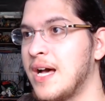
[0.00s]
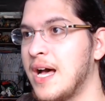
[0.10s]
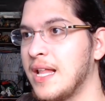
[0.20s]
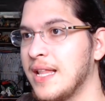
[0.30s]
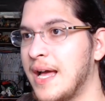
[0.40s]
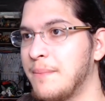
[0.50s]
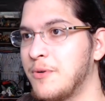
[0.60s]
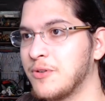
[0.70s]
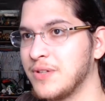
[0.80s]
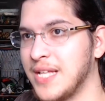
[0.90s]
a lot
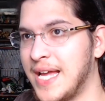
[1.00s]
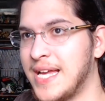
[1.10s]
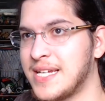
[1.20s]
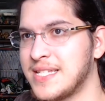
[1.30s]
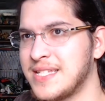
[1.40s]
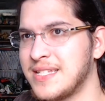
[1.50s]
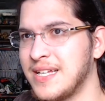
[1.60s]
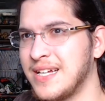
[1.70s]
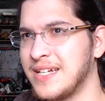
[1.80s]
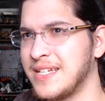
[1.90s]
more relaxed.
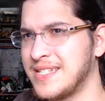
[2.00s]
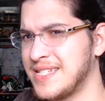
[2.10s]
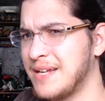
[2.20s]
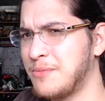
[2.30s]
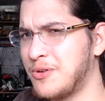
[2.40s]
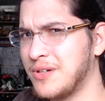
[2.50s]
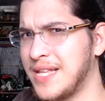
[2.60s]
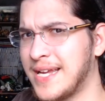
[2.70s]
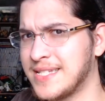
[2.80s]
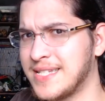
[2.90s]
It's not a more
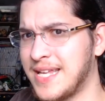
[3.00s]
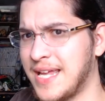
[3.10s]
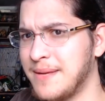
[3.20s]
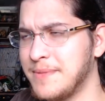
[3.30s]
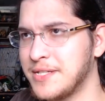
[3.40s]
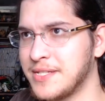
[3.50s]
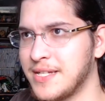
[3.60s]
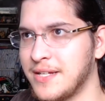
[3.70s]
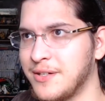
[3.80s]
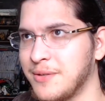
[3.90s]
relaxed game, it's just
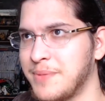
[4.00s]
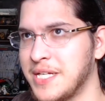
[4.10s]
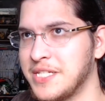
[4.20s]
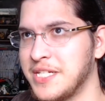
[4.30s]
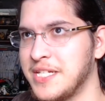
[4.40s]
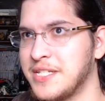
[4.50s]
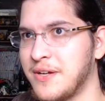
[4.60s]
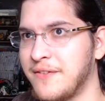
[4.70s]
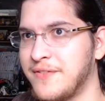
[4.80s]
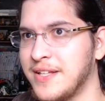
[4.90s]
not an RPG, so
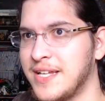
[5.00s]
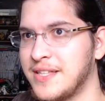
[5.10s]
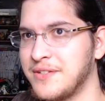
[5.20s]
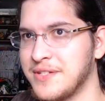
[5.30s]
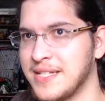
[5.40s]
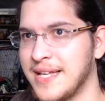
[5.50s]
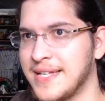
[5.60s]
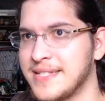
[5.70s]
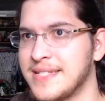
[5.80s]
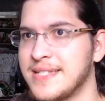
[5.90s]
I feel like there's
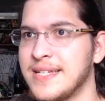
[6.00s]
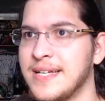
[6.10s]
less,